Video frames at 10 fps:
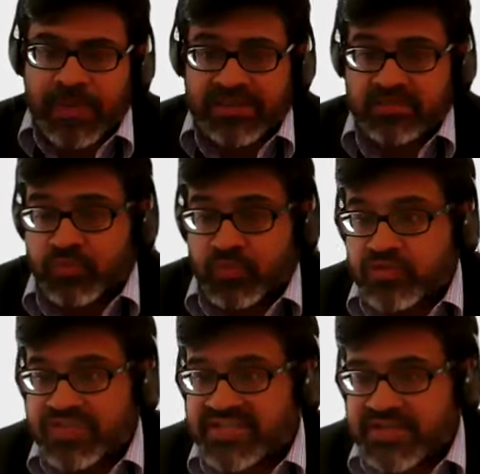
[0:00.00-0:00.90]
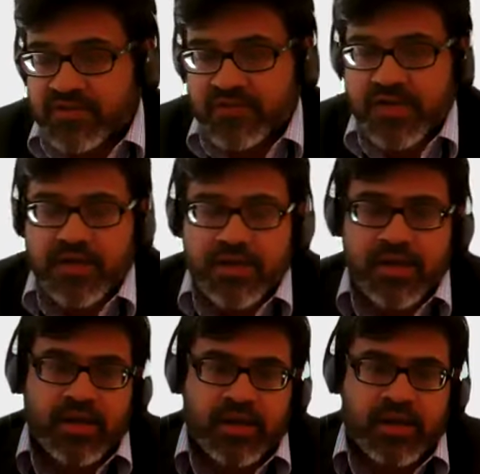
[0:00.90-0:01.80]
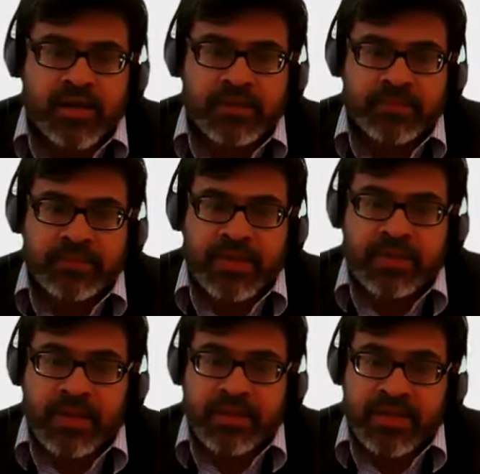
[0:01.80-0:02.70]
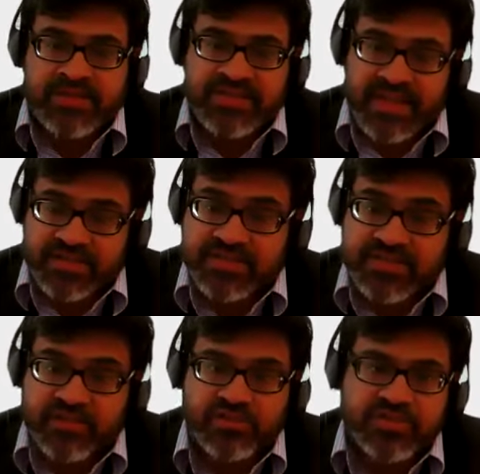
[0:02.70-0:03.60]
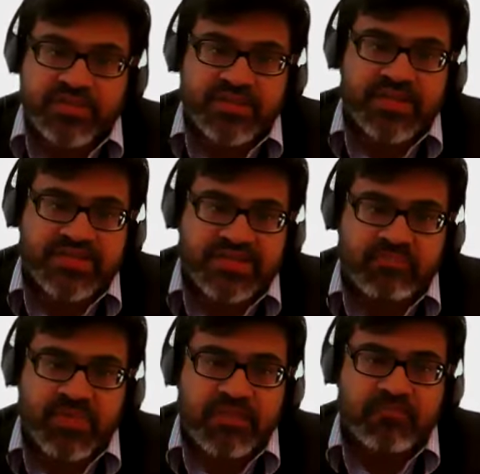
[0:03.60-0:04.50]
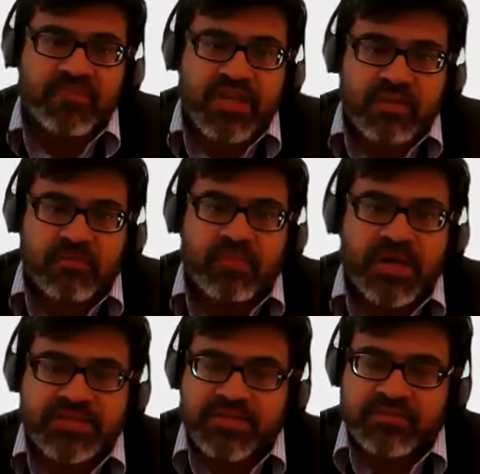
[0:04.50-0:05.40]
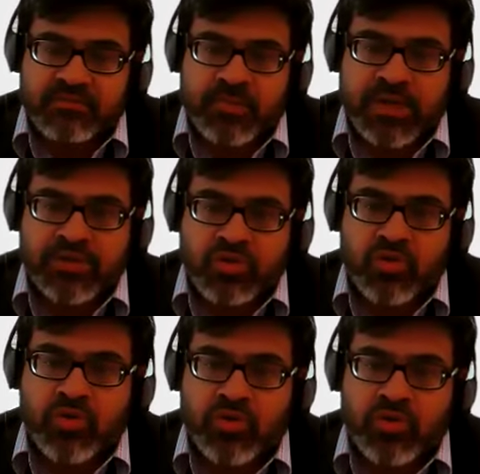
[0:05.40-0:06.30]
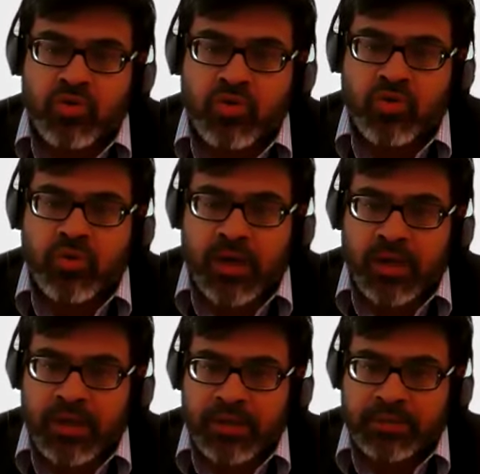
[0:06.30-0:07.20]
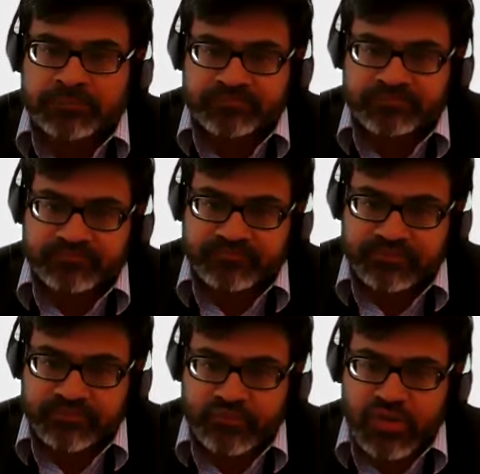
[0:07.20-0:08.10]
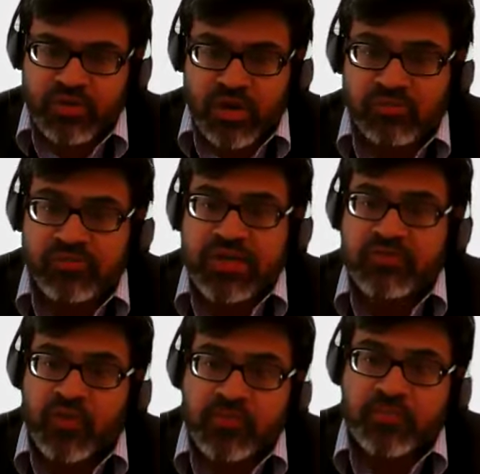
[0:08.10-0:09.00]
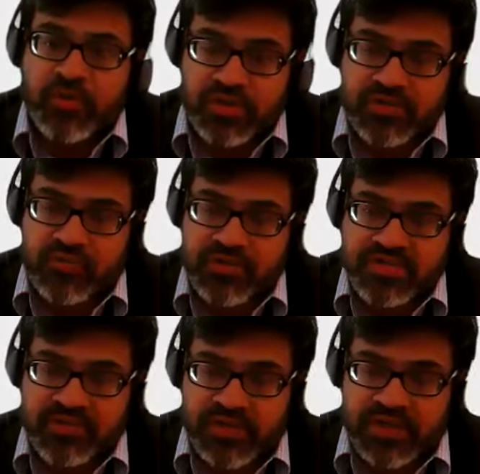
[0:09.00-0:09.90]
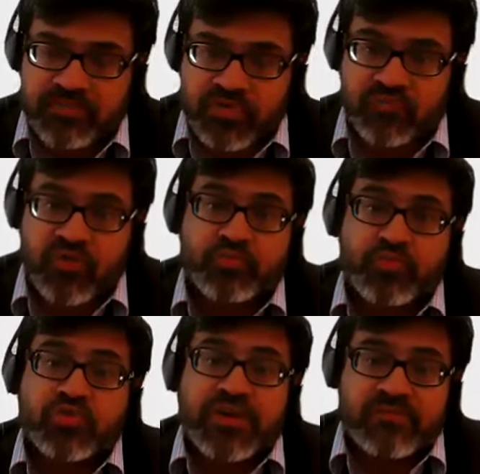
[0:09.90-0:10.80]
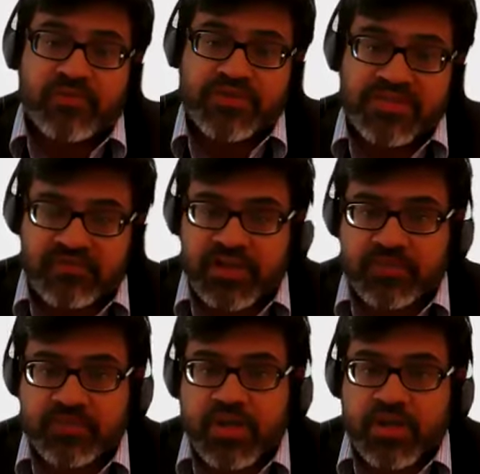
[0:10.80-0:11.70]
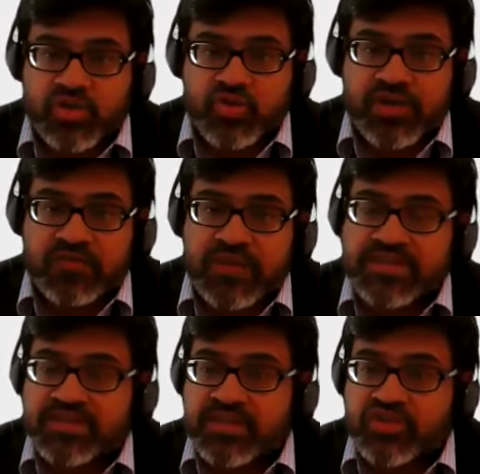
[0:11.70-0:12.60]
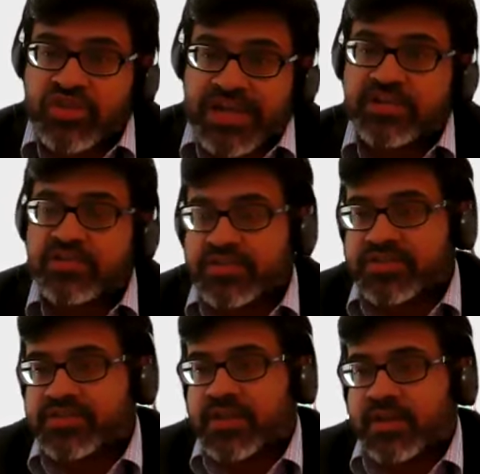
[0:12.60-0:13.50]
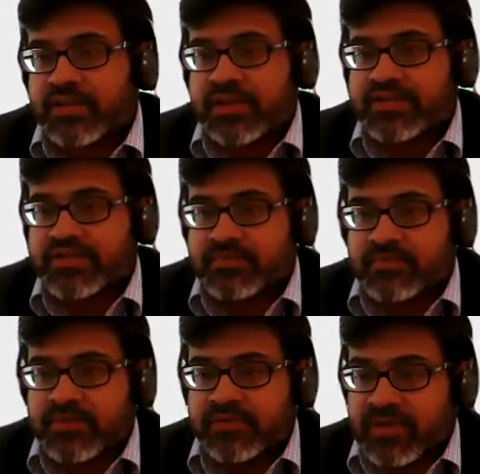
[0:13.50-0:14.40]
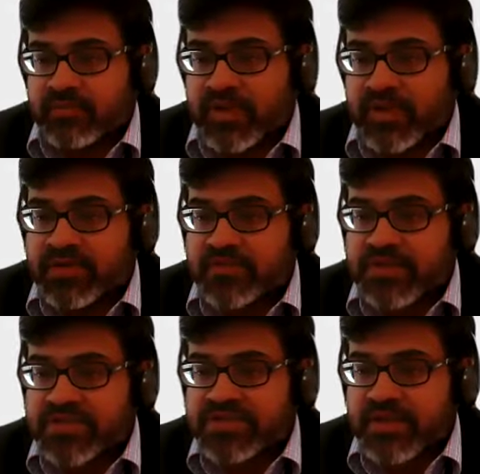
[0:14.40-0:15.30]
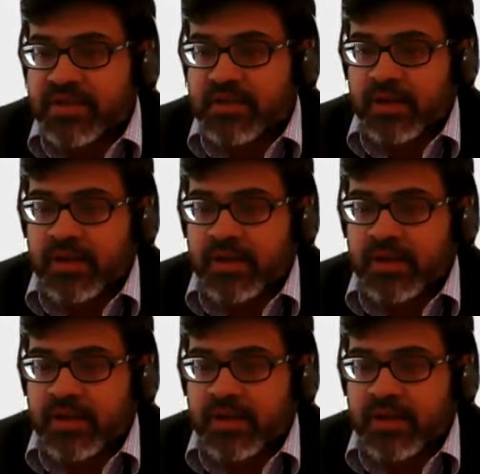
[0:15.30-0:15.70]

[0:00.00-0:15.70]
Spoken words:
patent pools, etc., as side discussions in the SCP, but no concrete work product was developed or work program was developed to address the challenges that developing countries